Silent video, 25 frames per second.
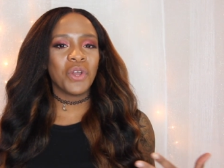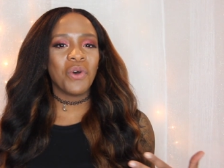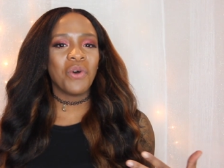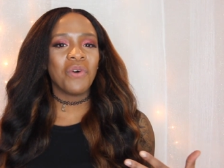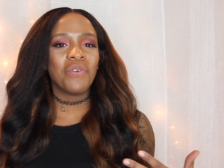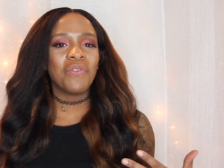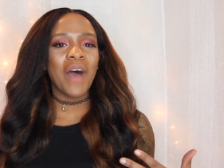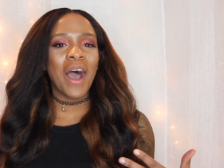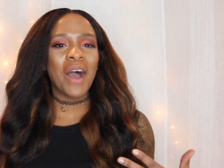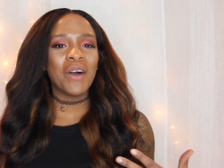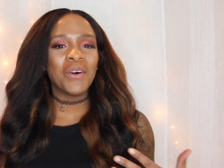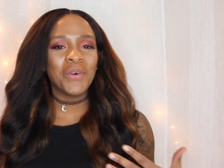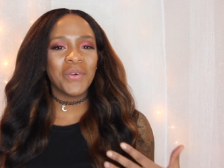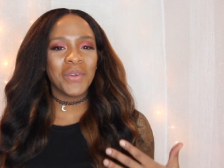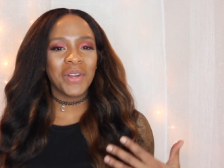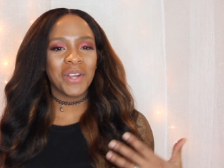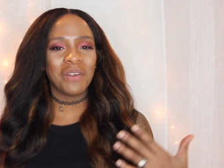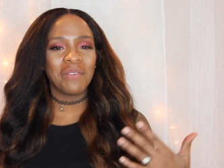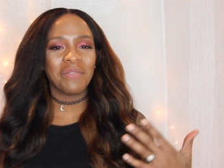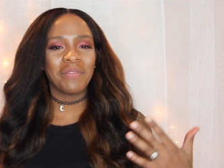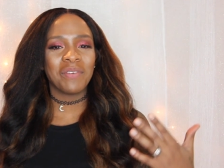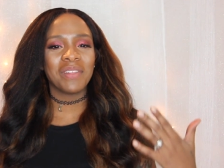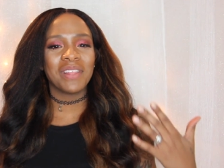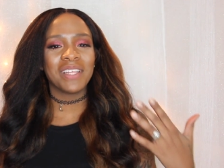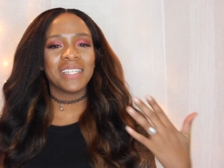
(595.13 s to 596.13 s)
know if I'll
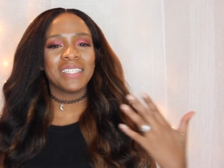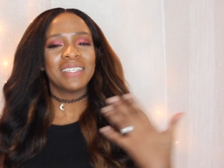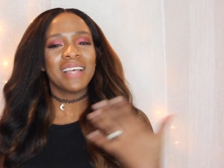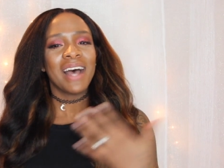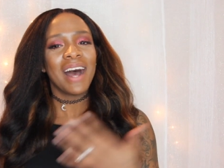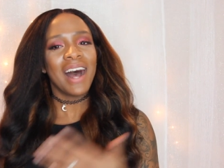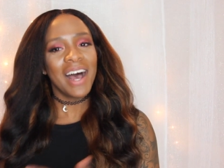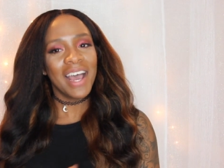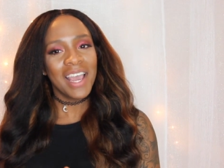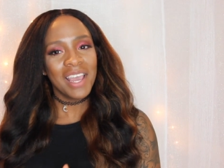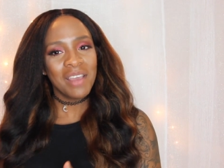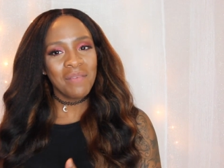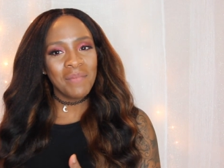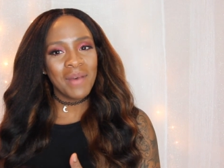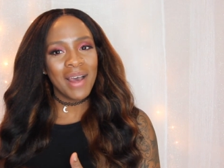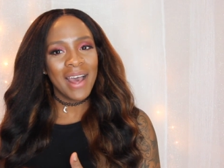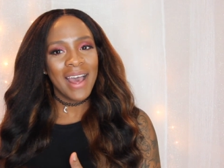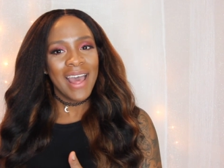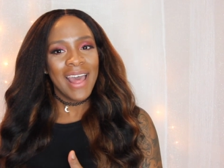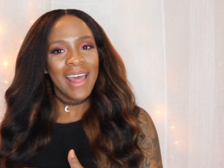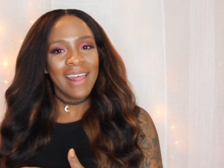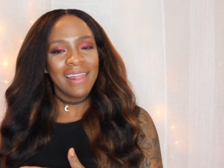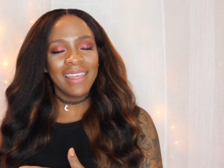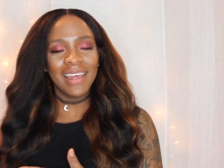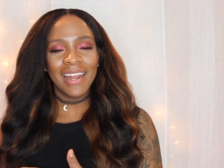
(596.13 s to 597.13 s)
wear it for the time
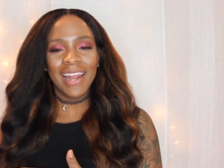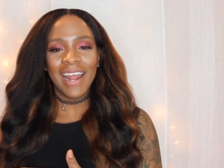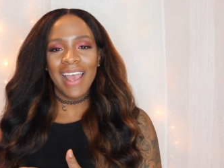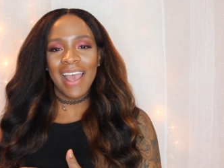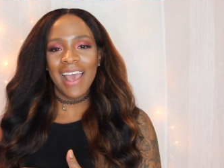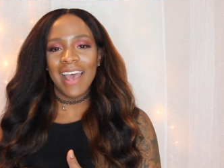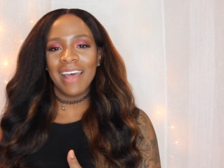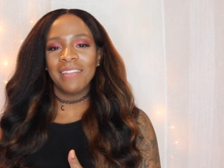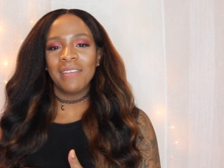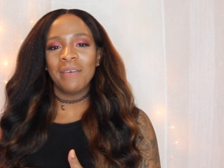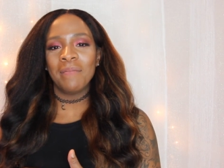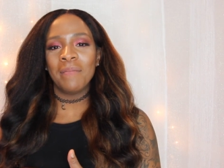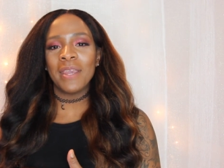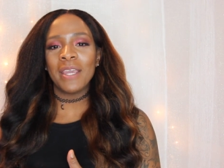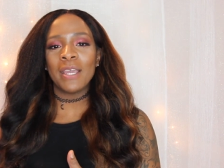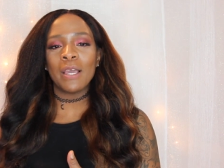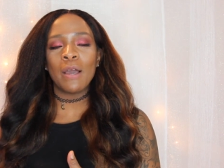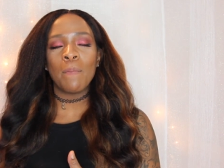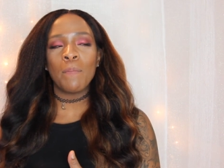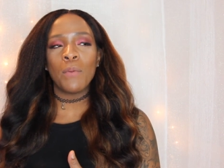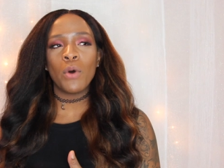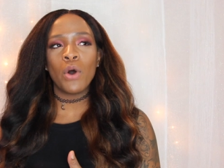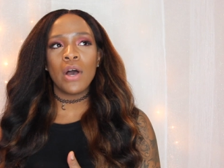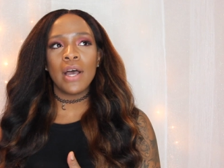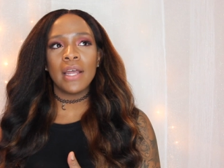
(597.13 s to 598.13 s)
that I have the
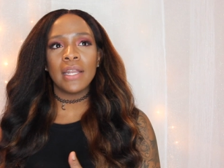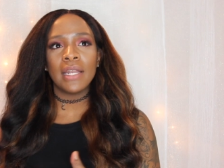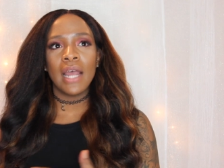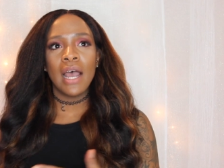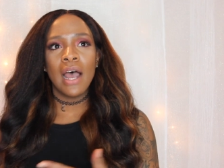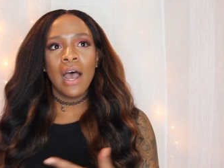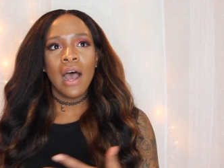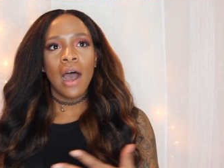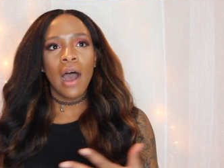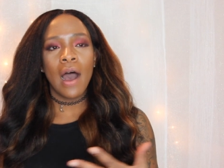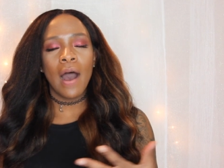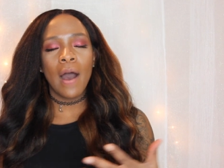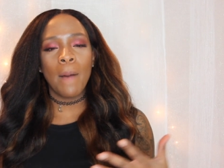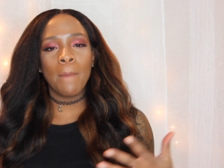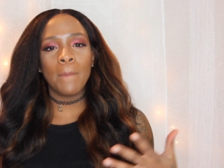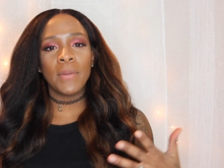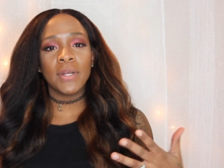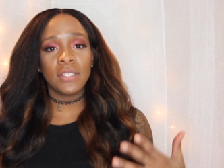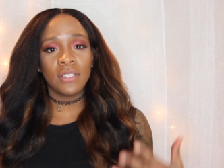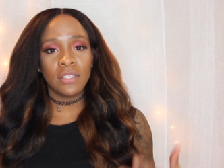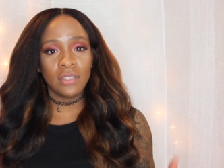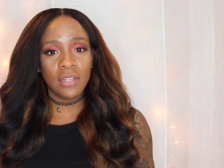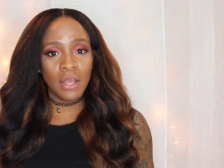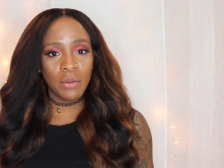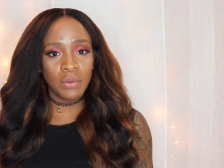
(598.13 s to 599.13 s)
makeup on, um,
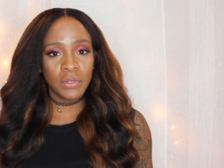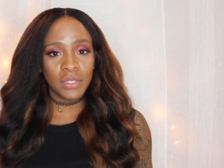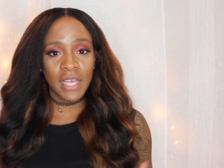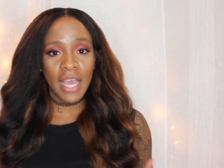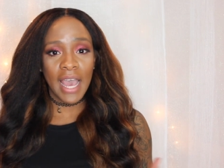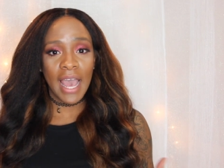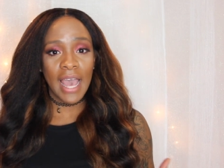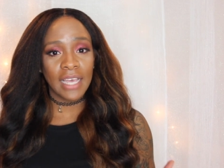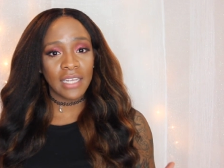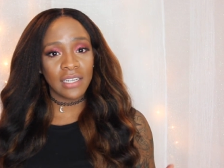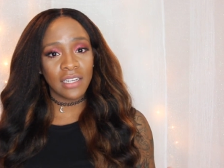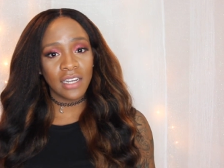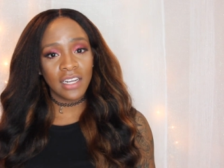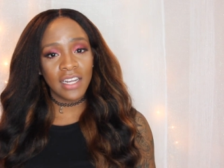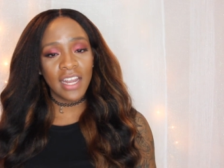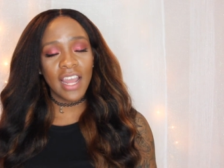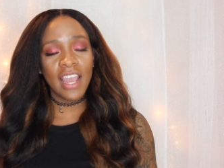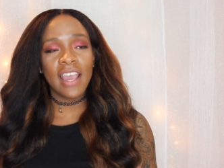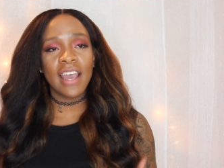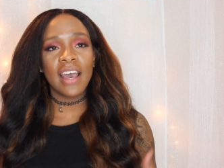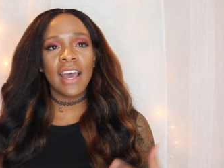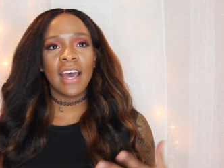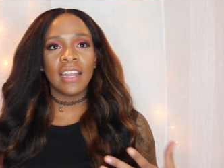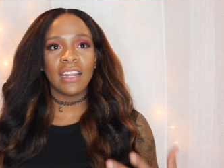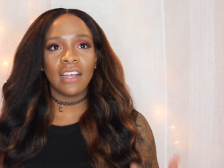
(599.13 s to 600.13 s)
but today was a hectic
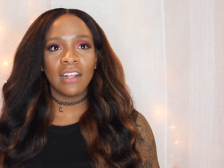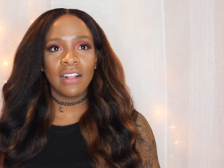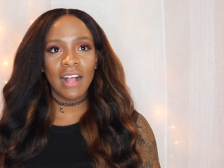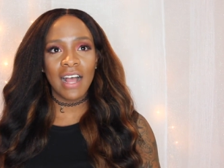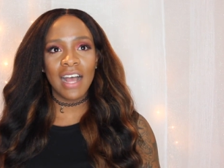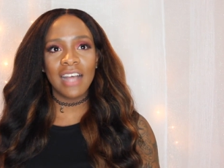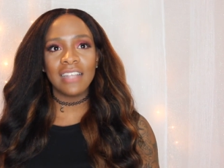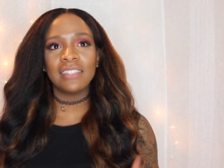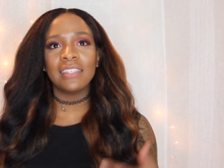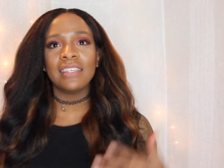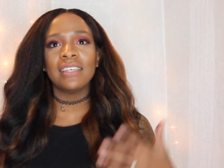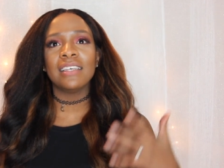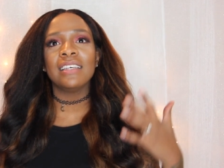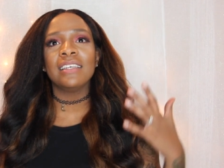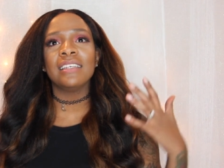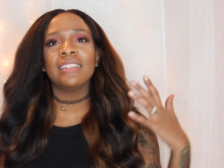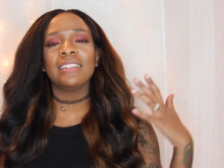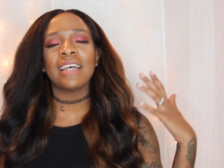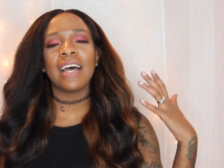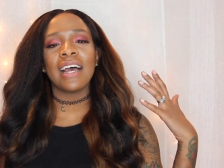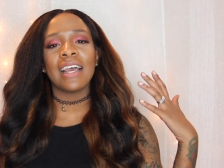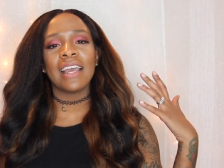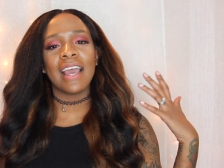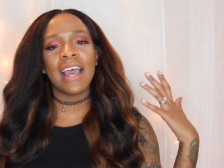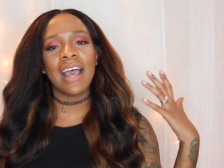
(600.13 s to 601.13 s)
day. I had
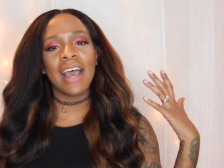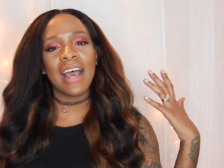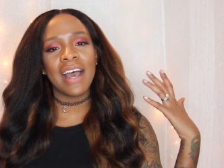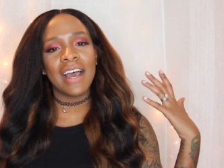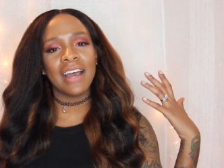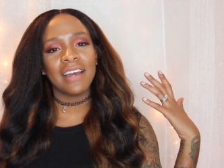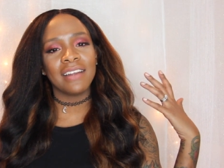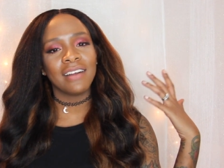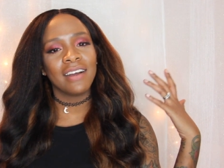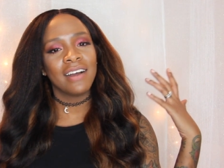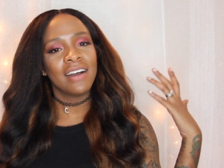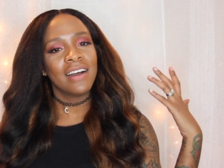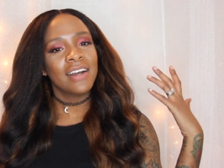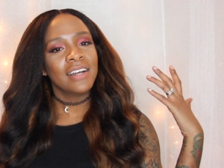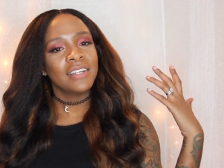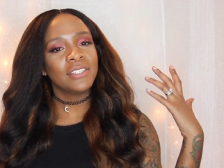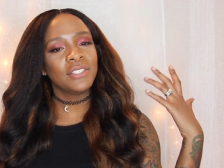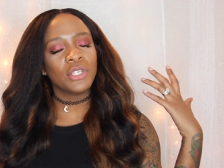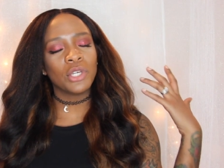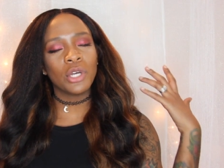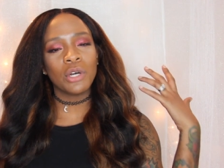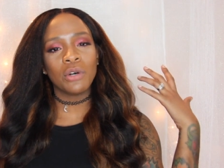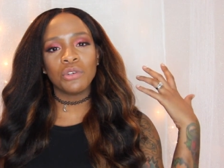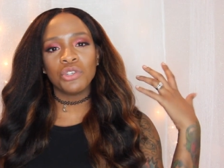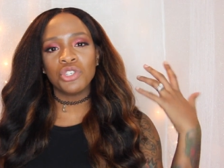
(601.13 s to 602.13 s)
classes, I had
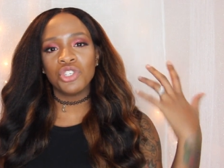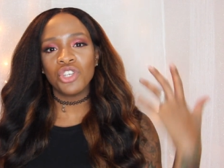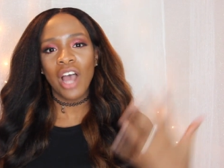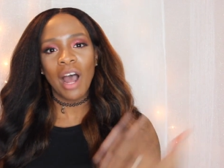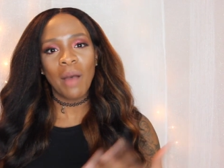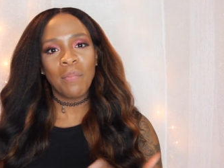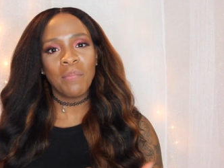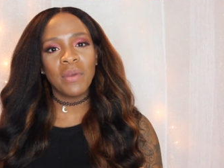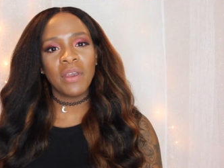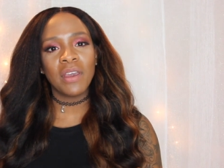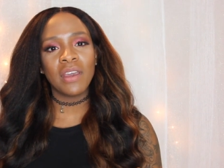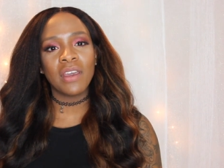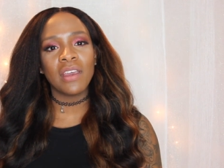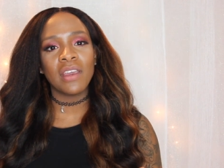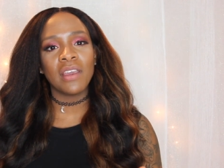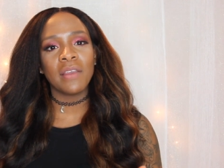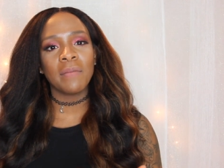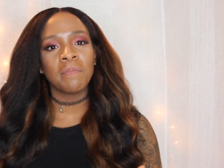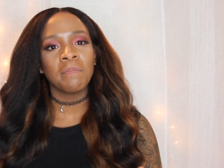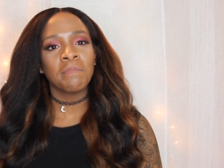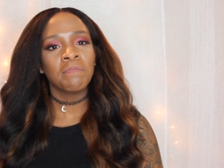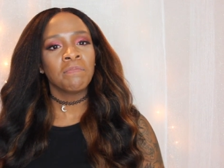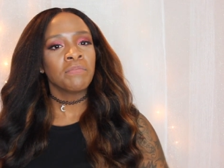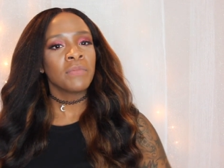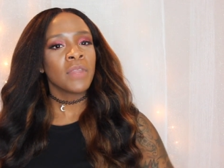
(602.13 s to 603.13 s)
to go
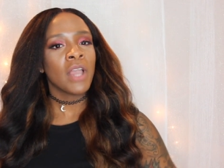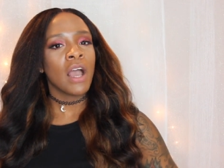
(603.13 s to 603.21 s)
shopping,